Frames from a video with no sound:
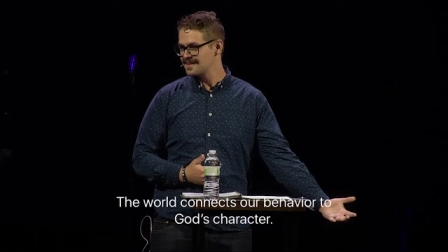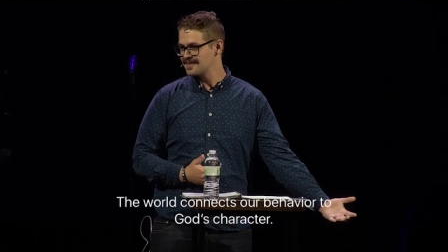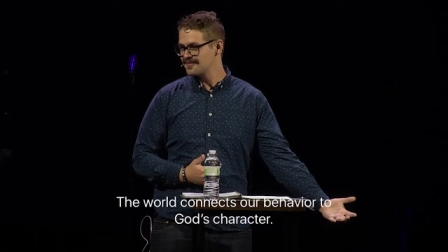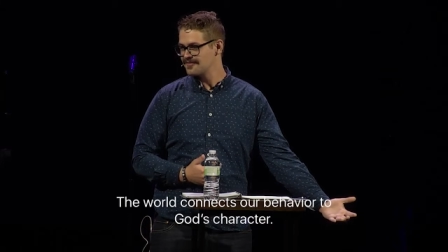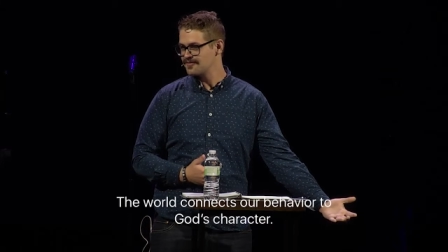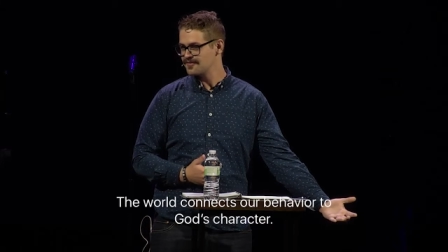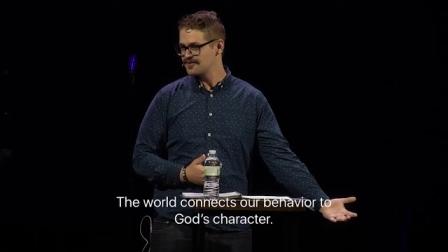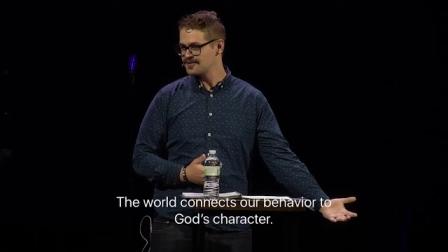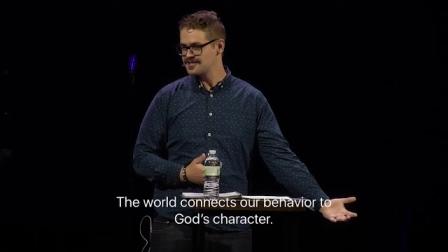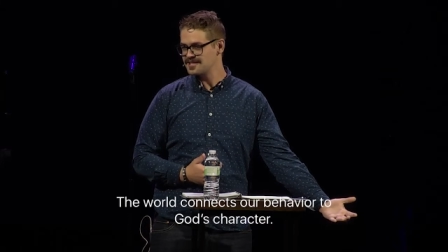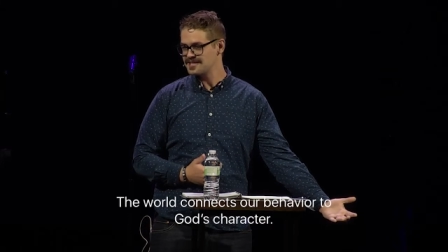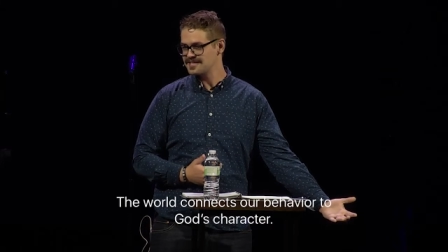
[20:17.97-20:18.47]

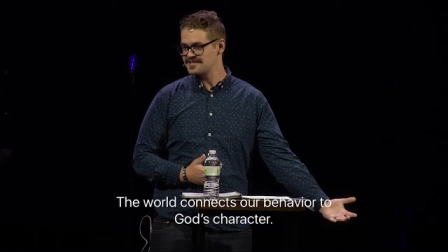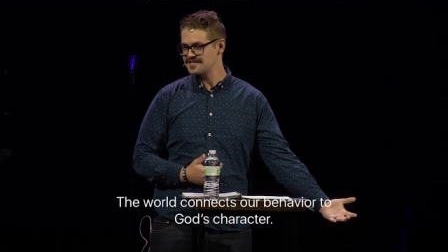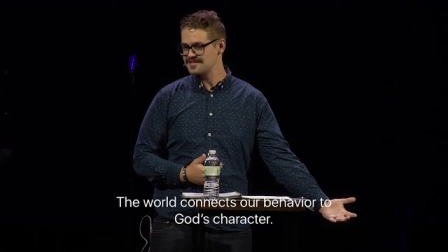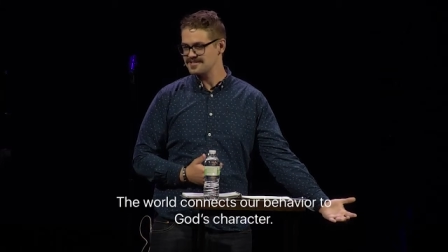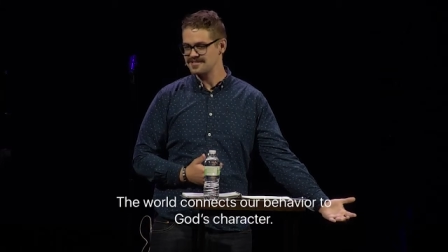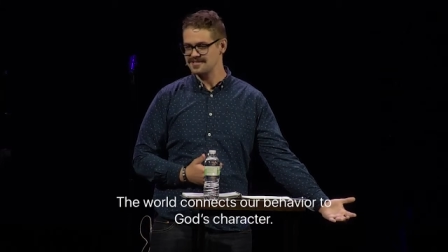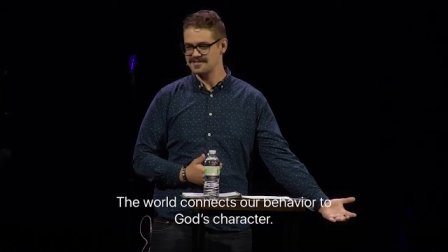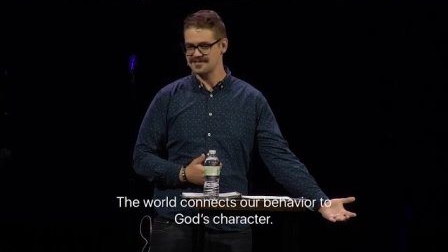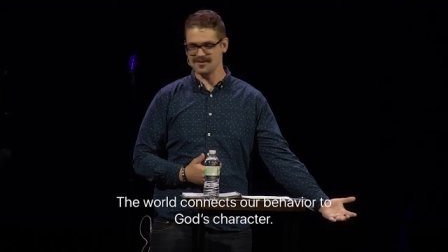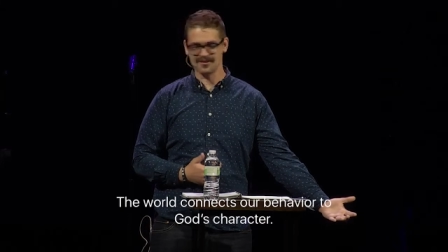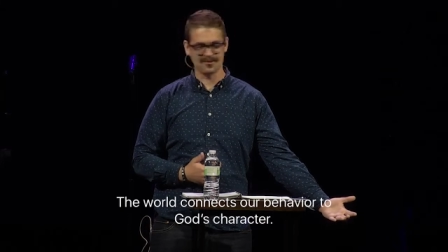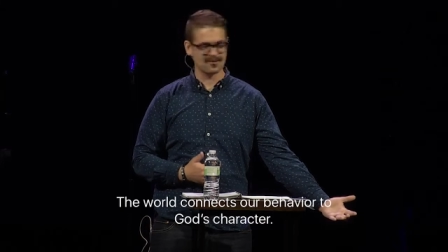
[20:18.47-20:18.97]
for
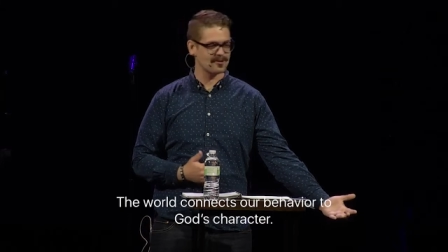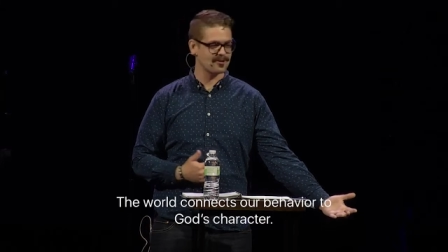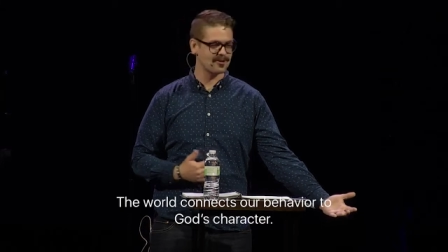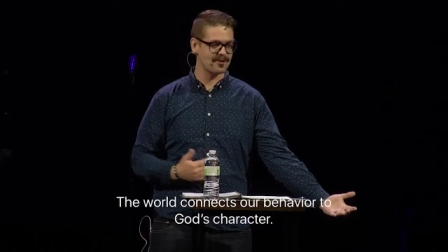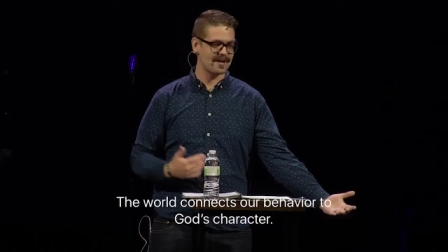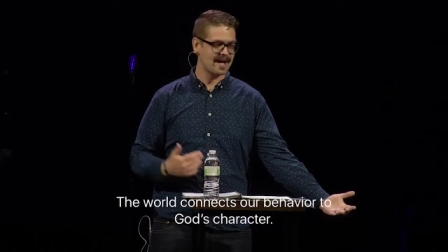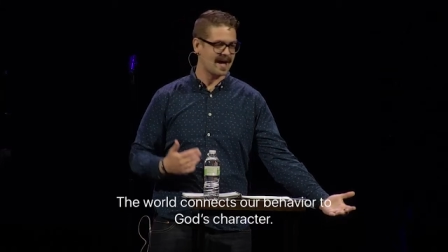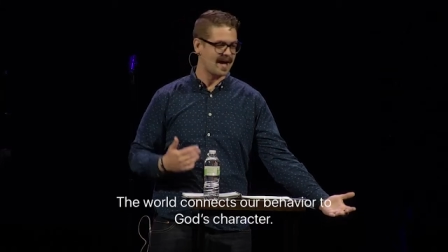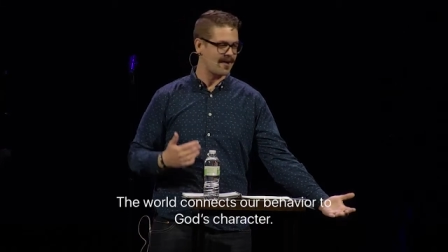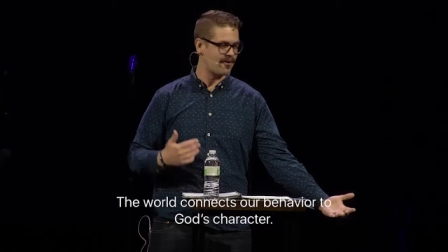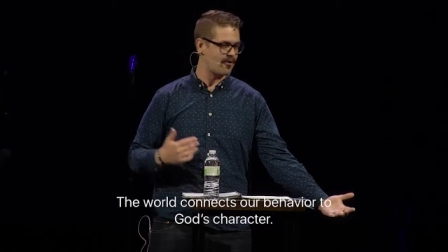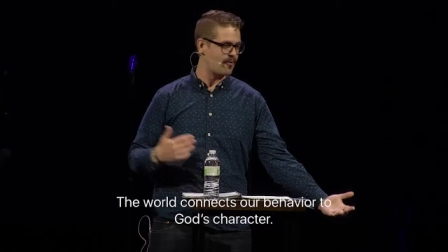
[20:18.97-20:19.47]
Jesus to
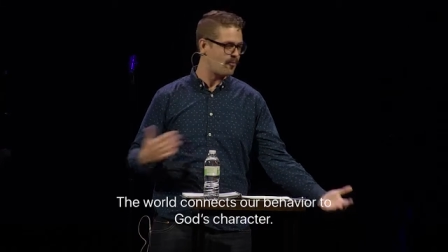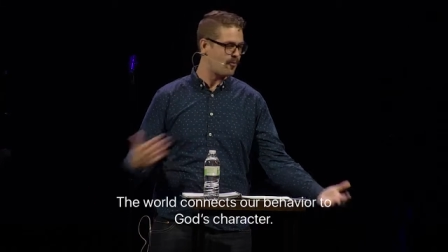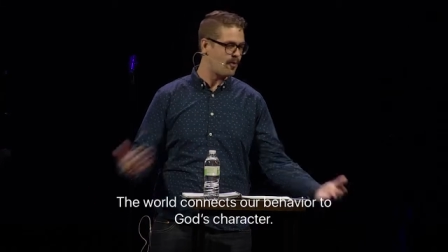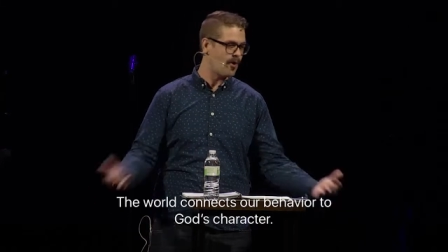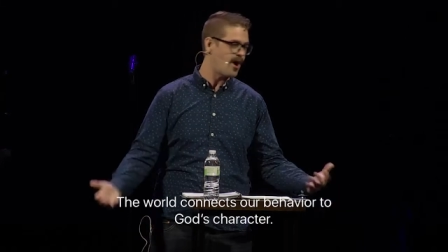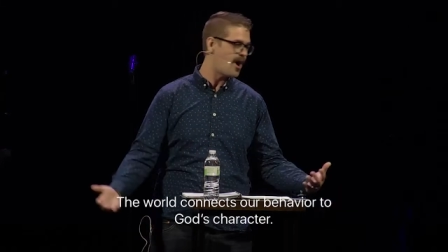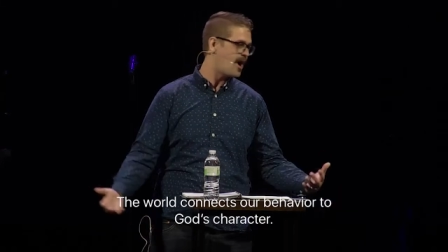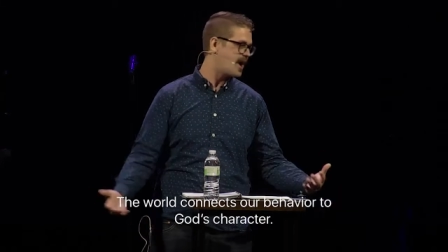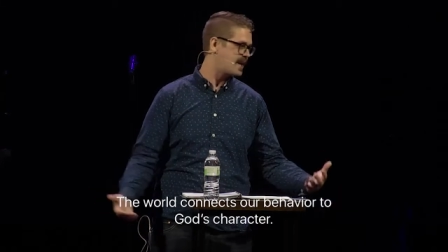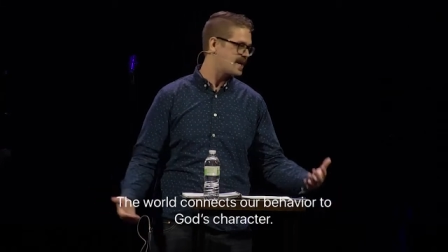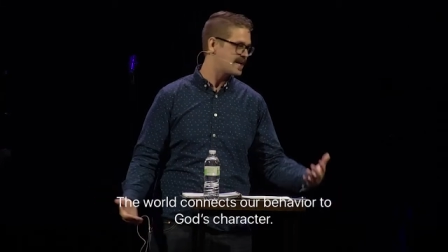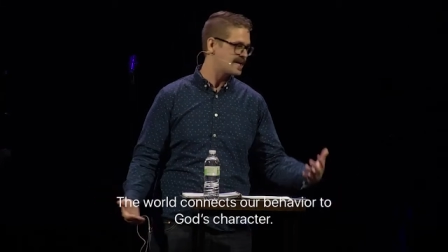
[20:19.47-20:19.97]
learn how to
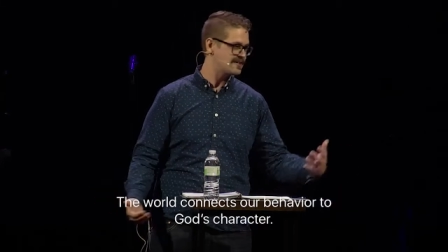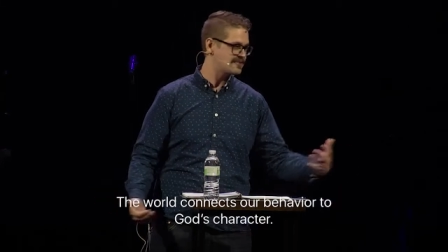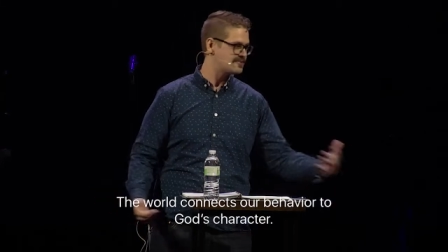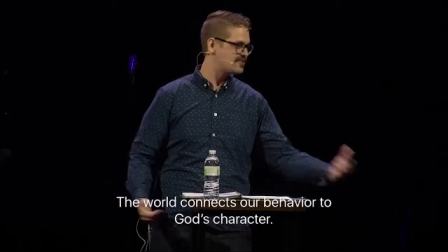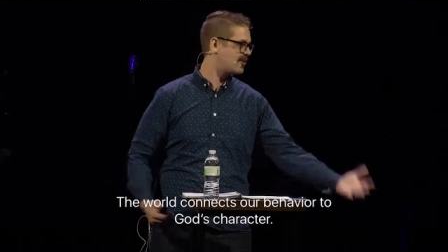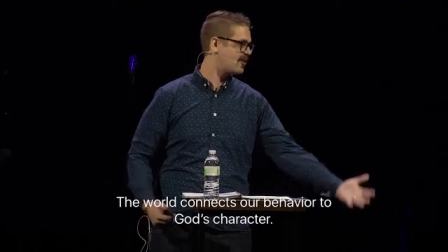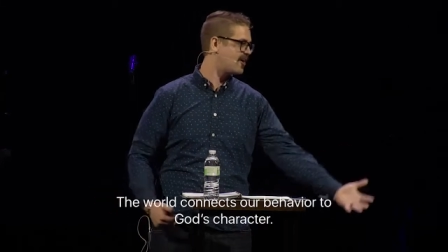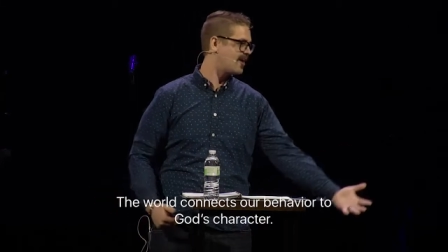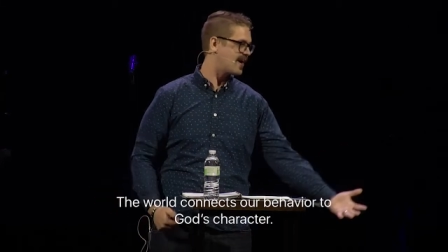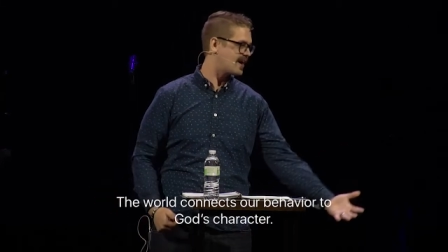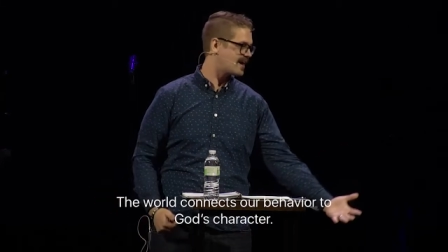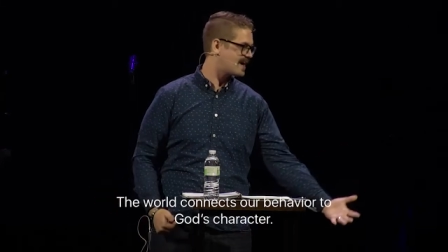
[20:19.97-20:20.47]
walk and
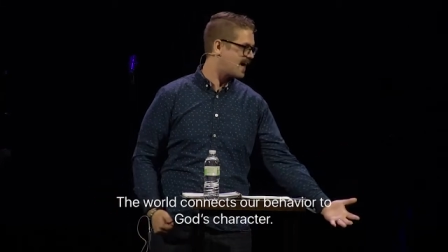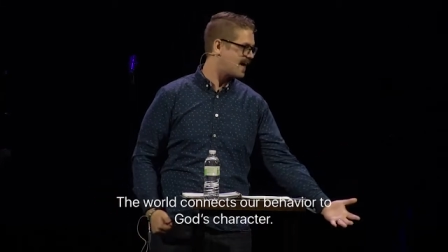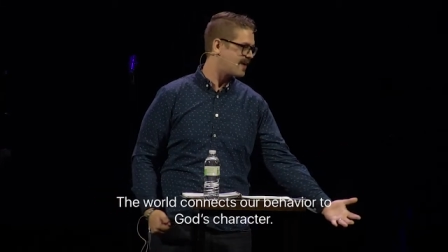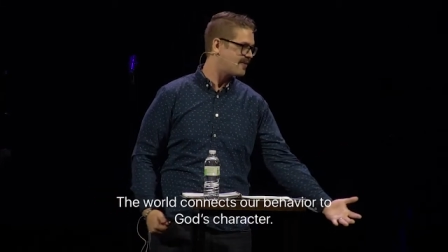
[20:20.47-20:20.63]
talk.